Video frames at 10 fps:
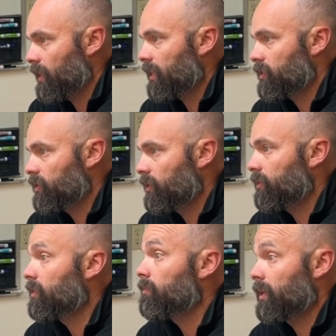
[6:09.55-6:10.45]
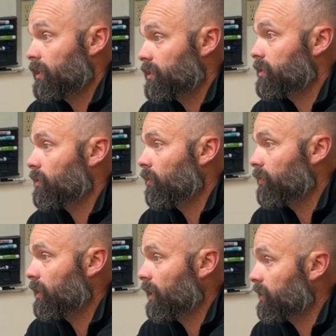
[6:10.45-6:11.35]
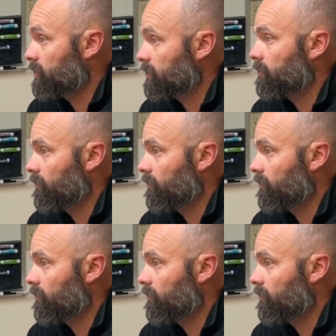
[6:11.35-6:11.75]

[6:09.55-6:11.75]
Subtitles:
that should diminish over the next